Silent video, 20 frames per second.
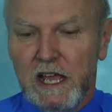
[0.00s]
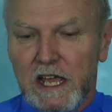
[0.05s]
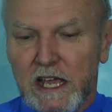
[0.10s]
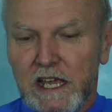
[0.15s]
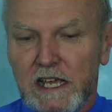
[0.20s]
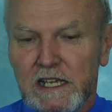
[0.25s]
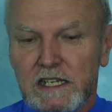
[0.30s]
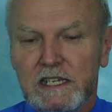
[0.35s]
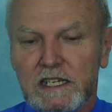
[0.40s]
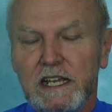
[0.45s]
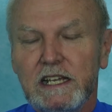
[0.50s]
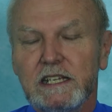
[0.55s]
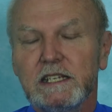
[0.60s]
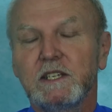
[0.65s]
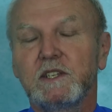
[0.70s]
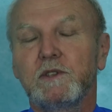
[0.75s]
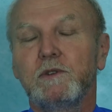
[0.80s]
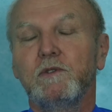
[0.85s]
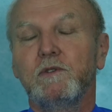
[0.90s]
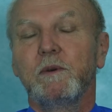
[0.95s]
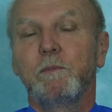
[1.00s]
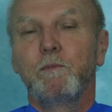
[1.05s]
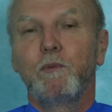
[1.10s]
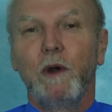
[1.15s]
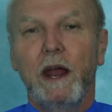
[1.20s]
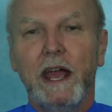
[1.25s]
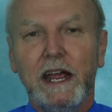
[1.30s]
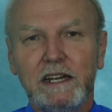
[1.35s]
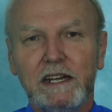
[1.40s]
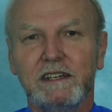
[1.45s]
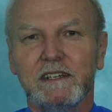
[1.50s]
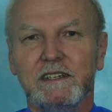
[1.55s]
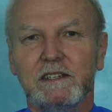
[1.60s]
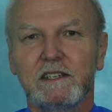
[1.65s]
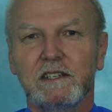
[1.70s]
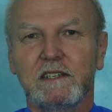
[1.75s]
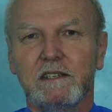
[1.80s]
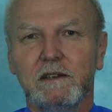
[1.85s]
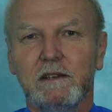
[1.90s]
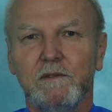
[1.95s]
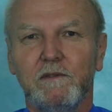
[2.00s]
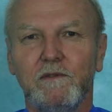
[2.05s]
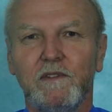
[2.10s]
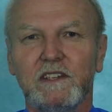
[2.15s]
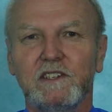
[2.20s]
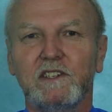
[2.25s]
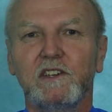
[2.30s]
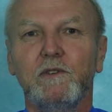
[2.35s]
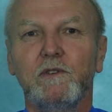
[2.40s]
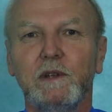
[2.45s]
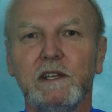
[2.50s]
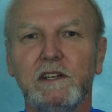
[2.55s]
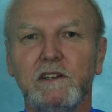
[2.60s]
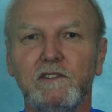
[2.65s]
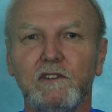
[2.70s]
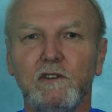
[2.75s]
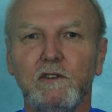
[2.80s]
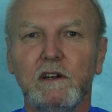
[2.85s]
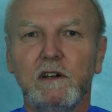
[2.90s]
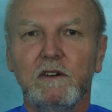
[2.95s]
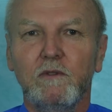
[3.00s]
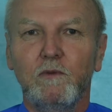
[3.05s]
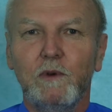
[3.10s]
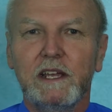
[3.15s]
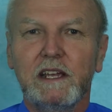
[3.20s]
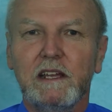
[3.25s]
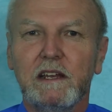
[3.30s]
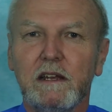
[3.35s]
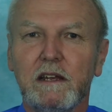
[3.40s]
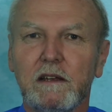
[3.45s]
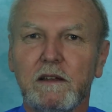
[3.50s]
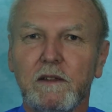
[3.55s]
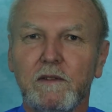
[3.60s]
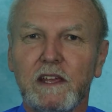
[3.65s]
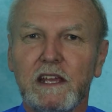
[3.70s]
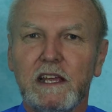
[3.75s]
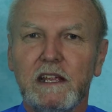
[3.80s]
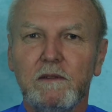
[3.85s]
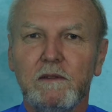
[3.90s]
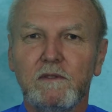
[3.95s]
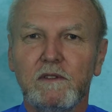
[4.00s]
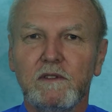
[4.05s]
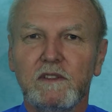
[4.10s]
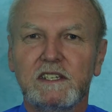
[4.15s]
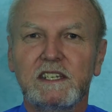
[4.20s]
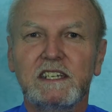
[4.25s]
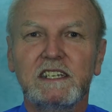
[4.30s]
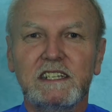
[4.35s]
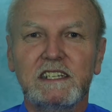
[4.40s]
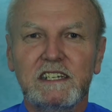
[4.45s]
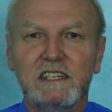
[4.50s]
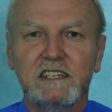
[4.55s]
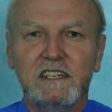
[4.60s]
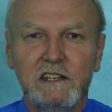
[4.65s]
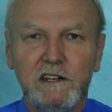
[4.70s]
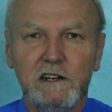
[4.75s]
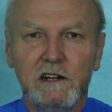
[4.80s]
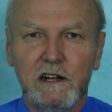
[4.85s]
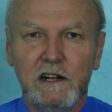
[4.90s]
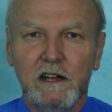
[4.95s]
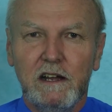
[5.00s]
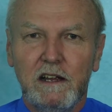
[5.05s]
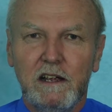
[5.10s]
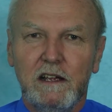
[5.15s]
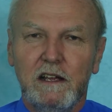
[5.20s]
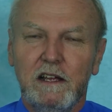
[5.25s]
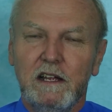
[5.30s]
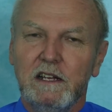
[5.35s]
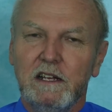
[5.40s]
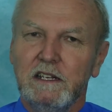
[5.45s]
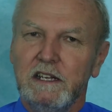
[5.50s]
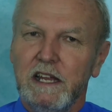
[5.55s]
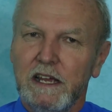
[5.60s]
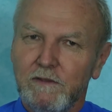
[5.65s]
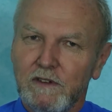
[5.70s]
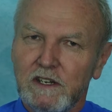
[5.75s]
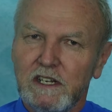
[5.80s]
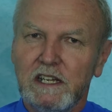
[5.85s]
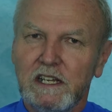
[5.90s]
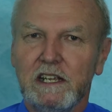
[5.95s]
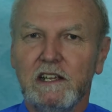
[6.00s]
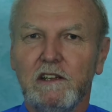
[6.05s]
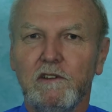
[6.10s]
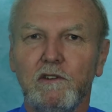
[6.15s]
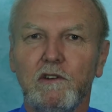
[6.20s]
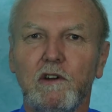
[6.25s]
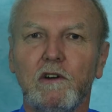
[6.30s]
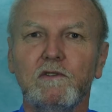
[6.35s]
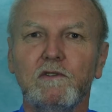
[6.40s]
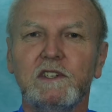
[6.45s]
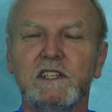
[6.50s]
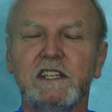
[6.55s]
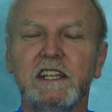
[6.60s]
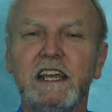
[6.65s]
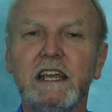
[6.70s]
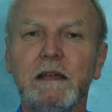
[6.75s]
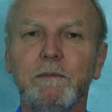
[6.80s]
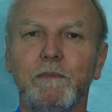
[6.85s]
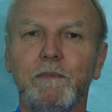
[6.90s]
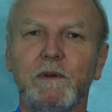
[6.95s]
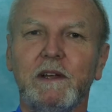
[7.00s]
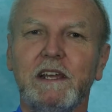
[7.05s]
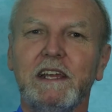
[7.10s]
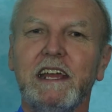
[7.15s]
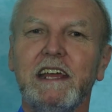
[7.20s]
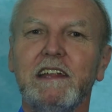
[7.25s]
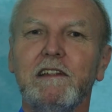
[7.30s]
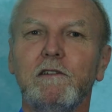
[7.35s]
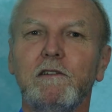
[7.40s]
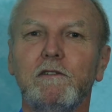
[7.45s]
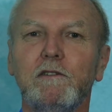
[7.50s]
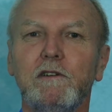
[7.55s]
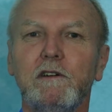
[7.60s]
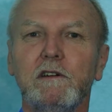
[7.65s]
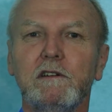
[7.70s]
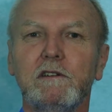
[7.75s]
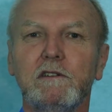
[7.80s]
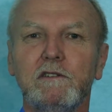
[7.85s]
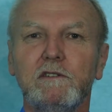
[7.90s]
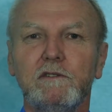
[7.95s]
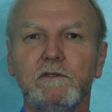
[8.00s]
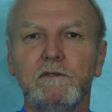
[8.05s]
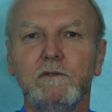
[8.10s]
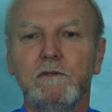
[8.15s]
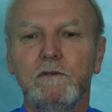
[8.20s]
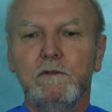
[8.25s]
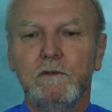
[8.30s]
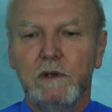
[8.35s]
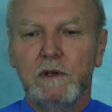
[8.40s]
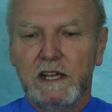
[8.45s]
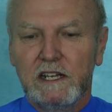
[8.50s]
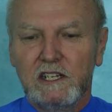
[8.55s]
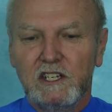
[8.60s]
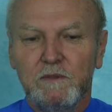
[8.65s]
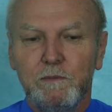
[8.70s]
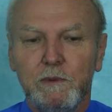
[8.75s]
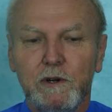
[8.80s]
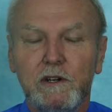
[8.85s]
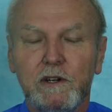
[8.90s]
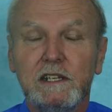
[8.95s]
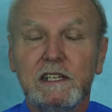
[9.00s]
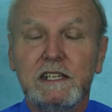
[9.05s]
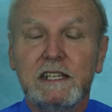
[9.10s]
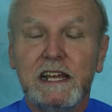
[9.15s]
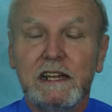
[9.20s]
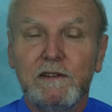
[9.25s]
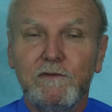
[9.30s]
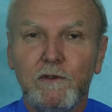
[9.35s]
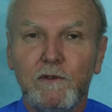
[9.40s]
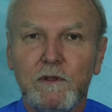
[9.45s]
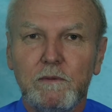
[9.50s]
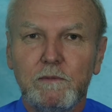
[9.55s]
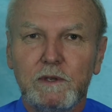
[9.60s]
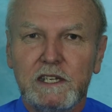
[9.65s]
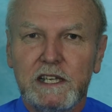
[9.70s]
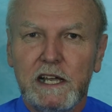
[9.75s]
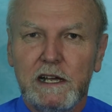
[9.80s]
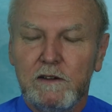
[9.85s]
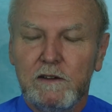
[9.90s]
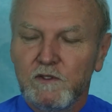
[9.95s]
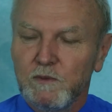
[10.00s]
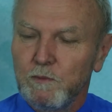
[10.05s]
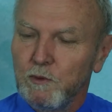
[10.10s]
he says through the practice of this Kriya Yoga, we can be the sincere devotee who goes deep can learn to experience that for themselves.